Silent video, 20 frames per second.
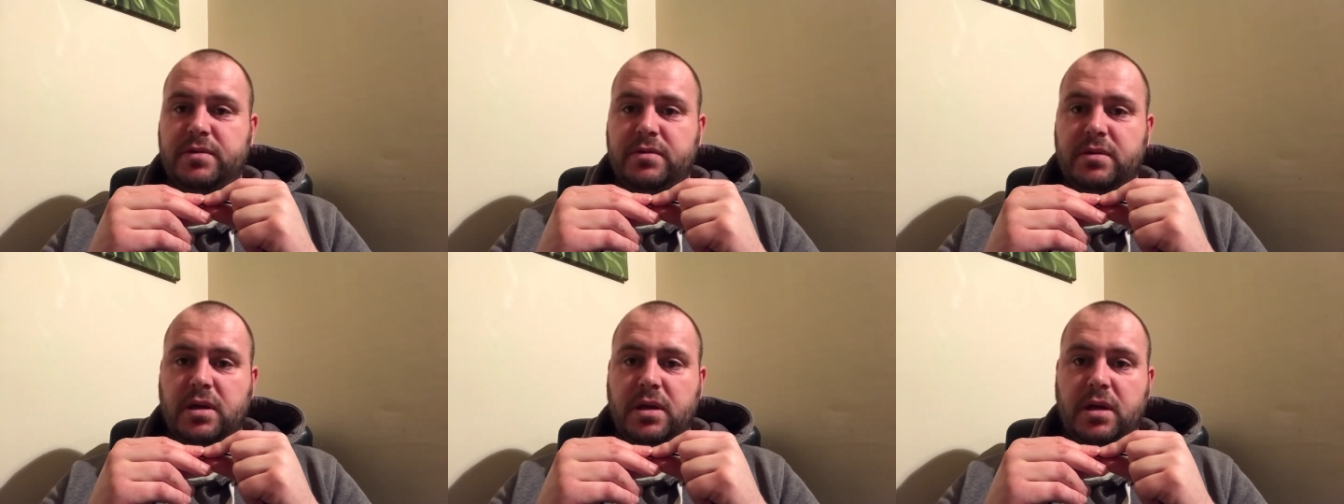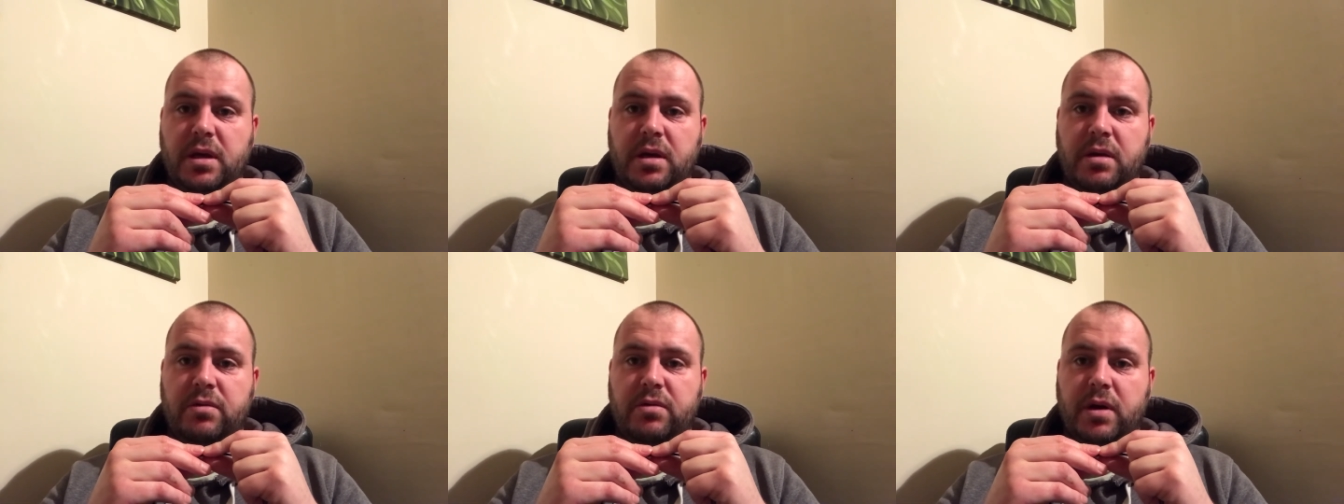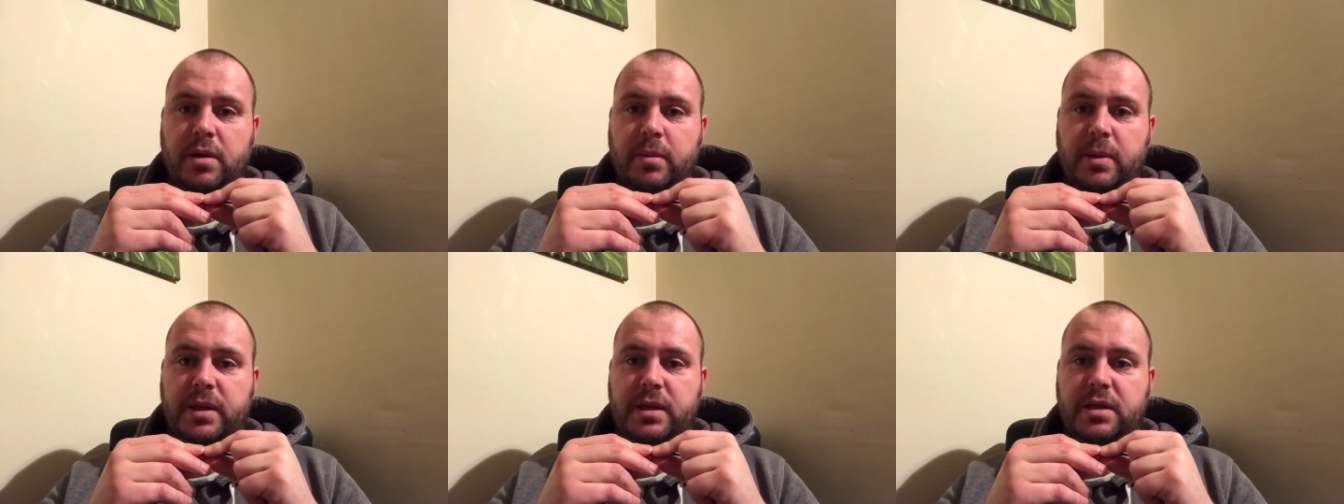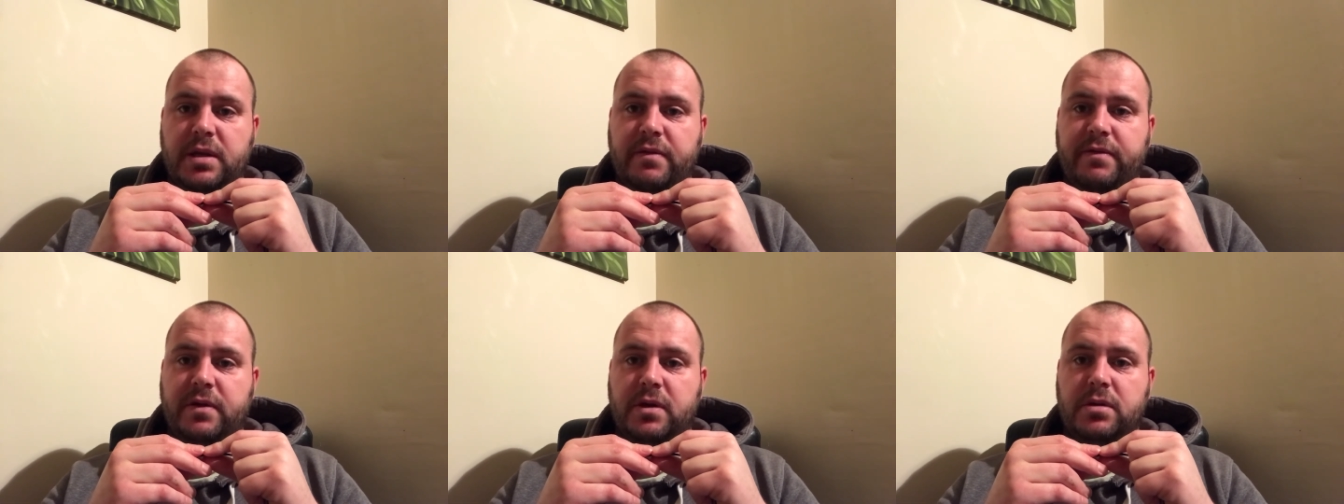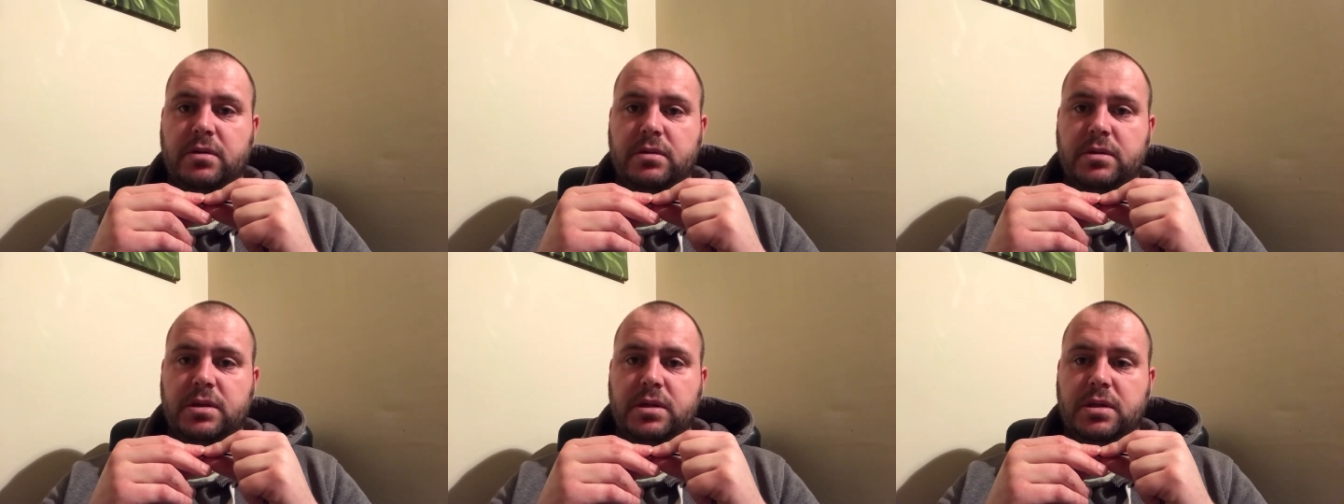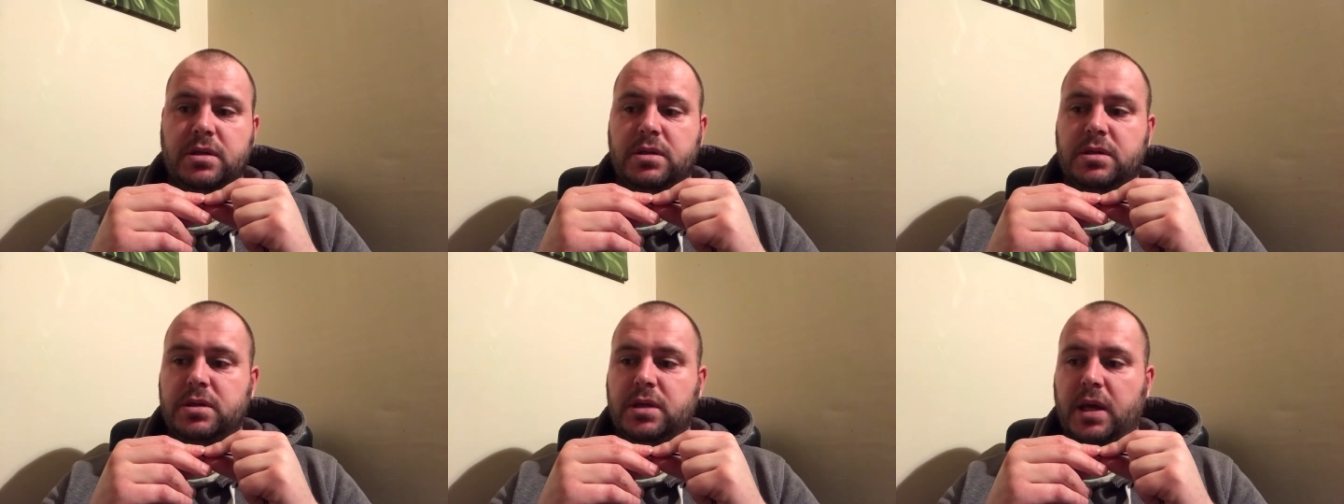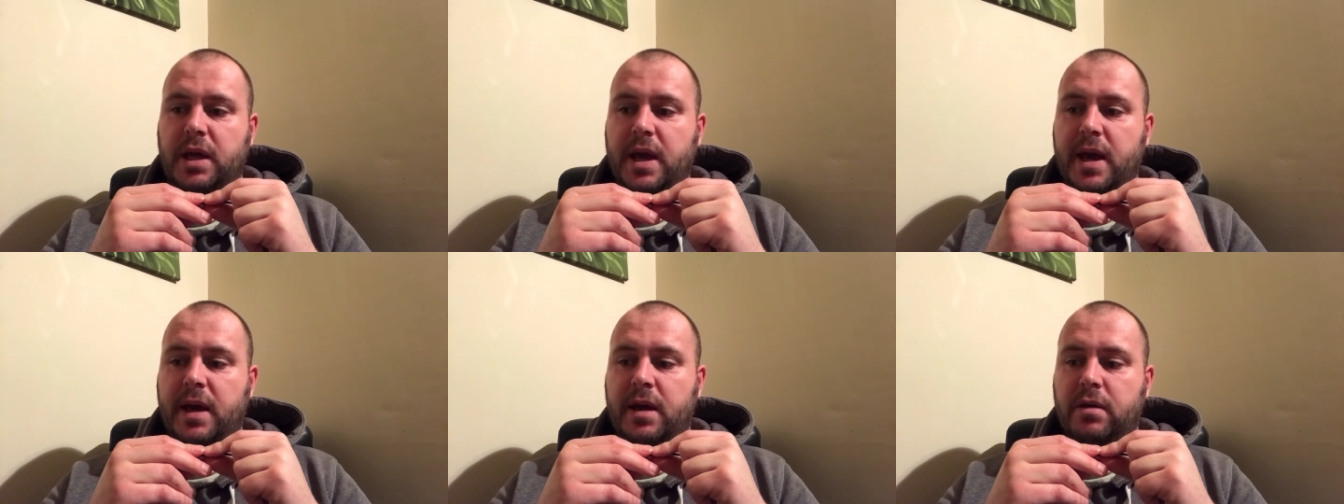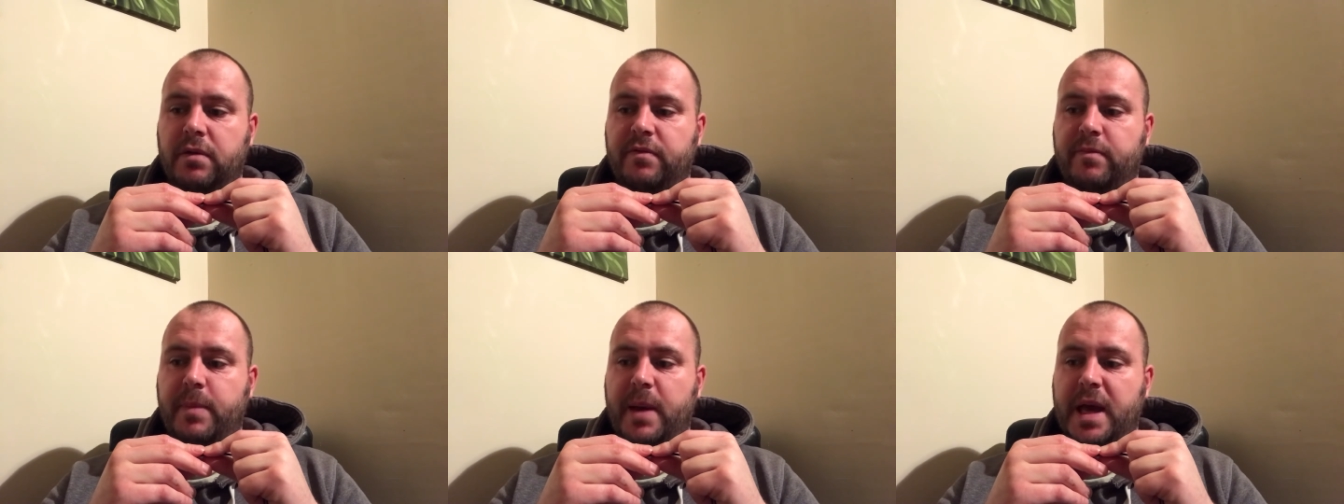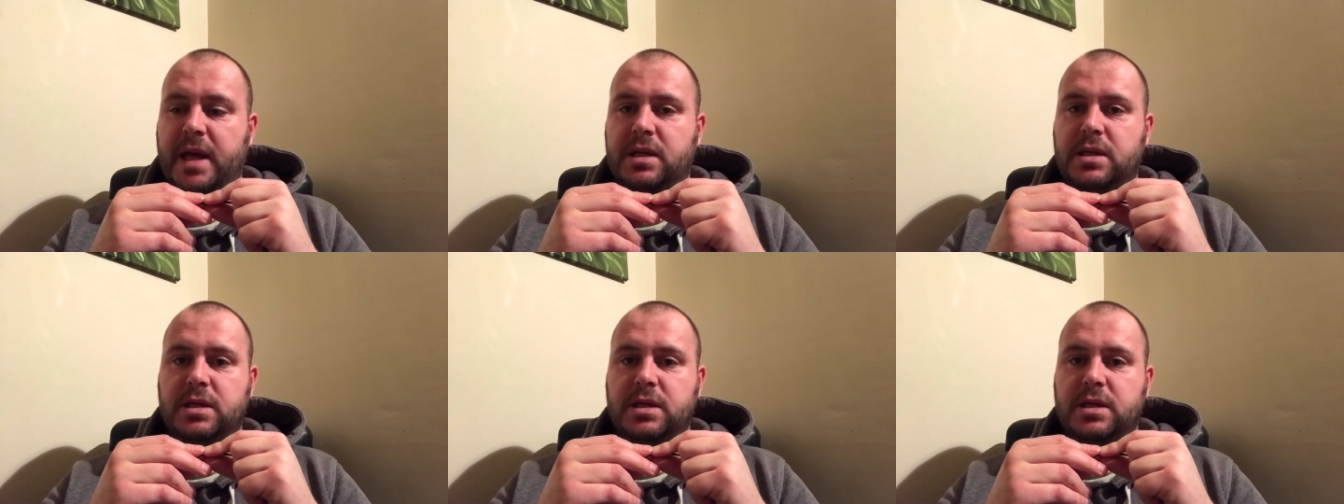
incredibly difficult to get out of bed.